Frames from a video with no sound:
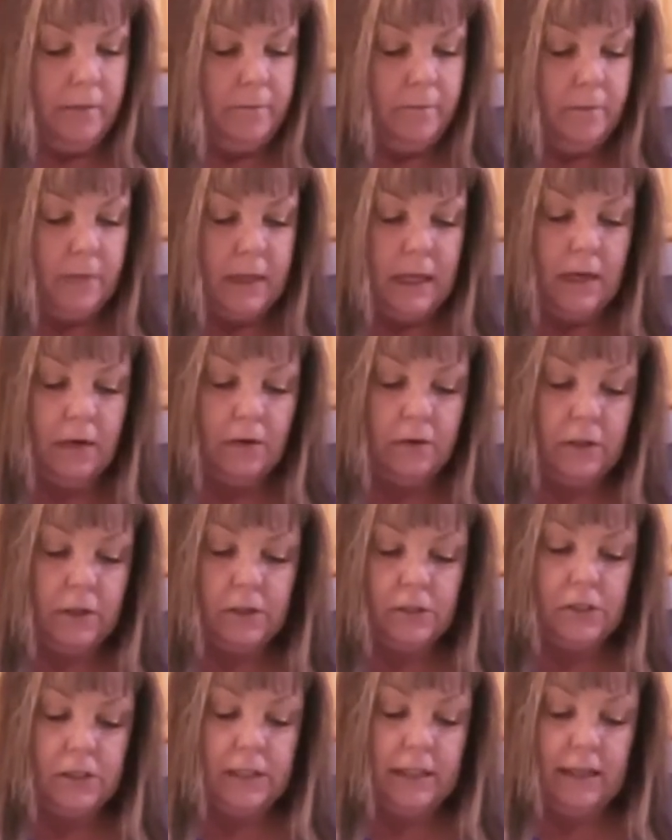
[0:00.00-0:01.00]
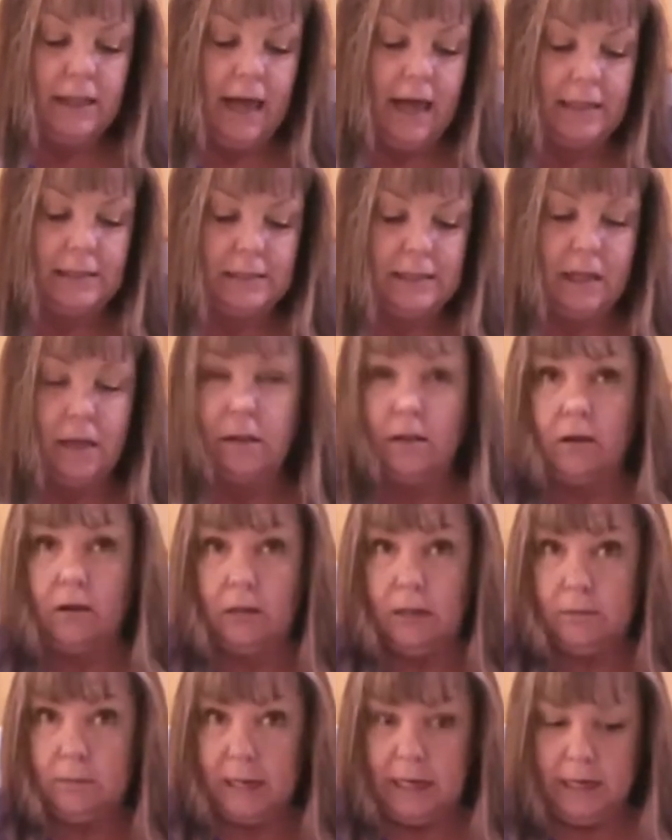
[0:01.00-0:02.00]
They don't usually last that
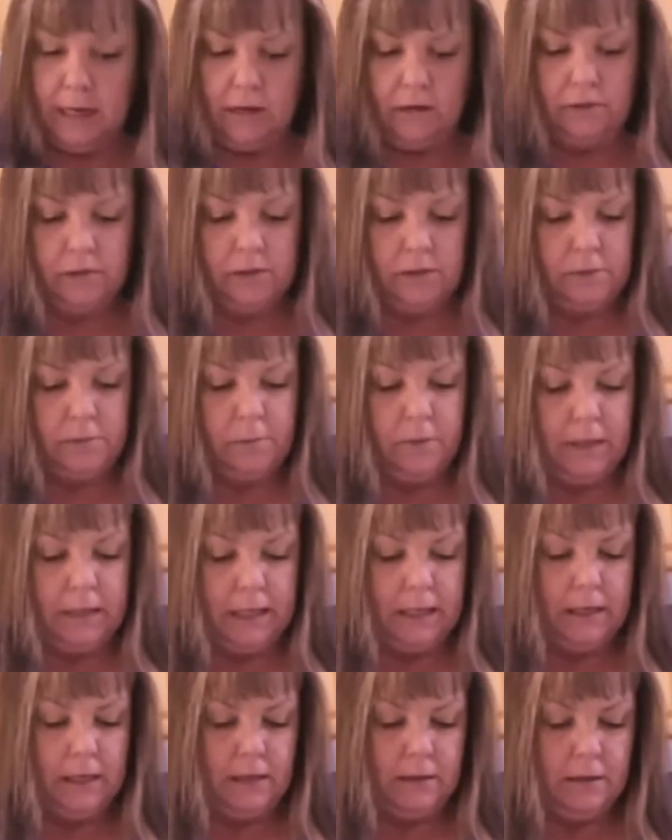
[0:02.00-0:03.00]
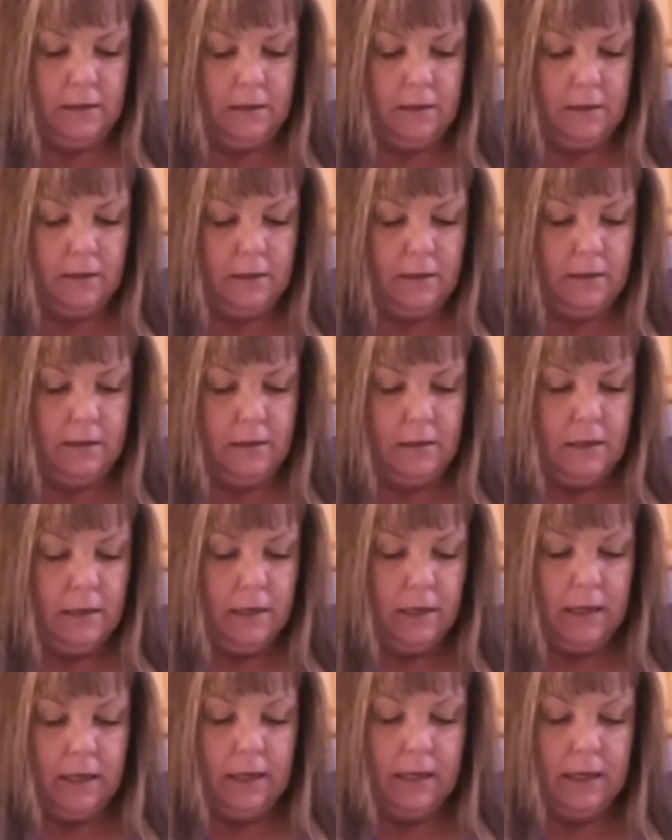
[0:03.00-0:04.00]
long in my house, but
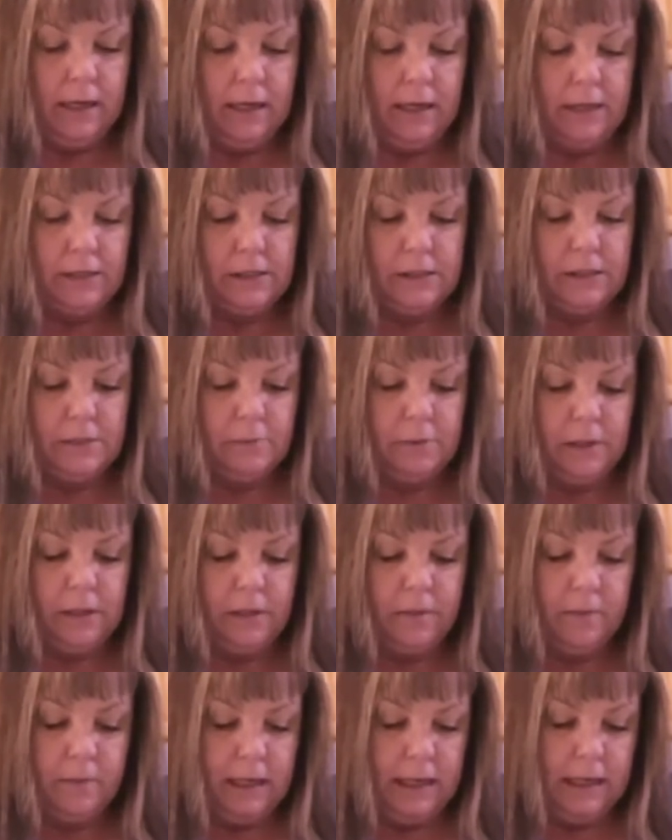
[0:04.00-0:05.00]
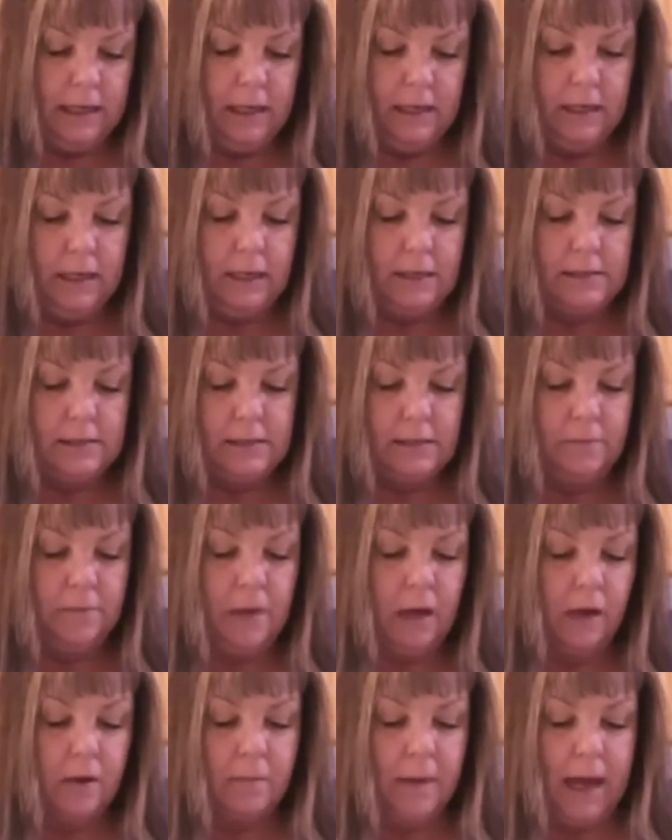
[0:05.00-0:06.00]
again, I just put them in a
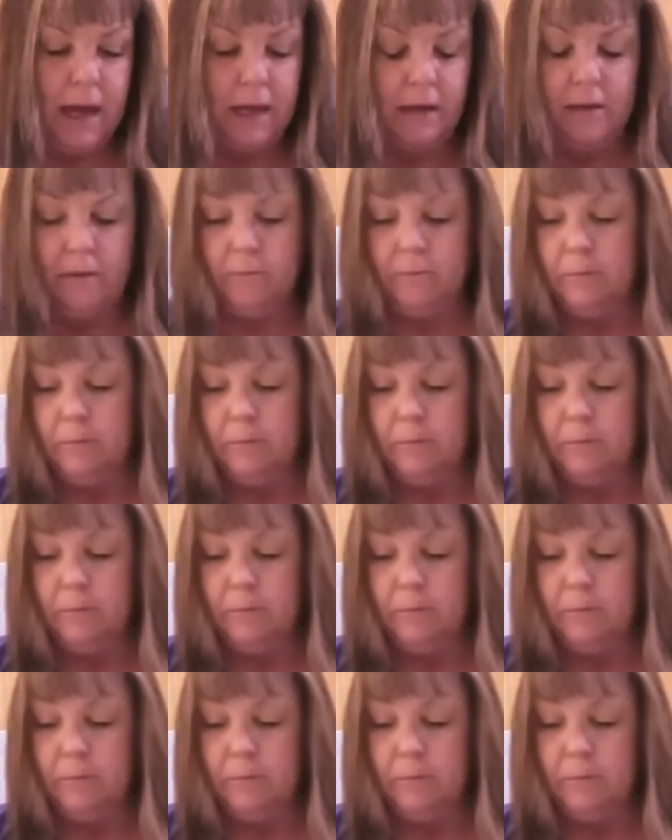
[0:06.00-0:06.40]
Ziploc bag.